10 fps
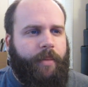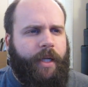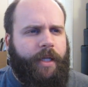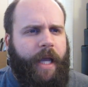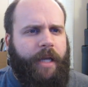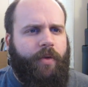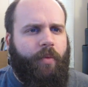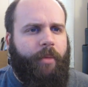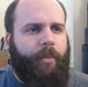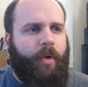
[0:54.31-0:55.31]
But can
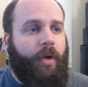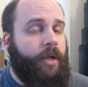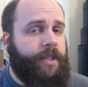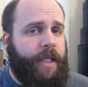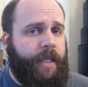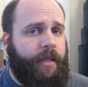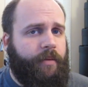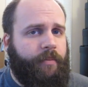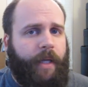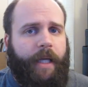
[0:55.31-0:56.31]
you remember all
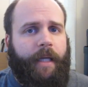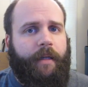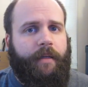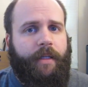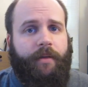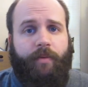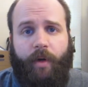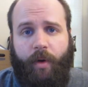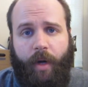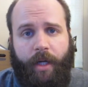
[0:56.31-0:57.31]
10 and in the
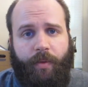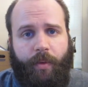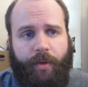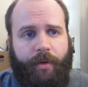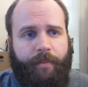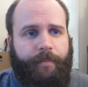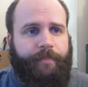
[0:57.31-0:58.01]
correct order?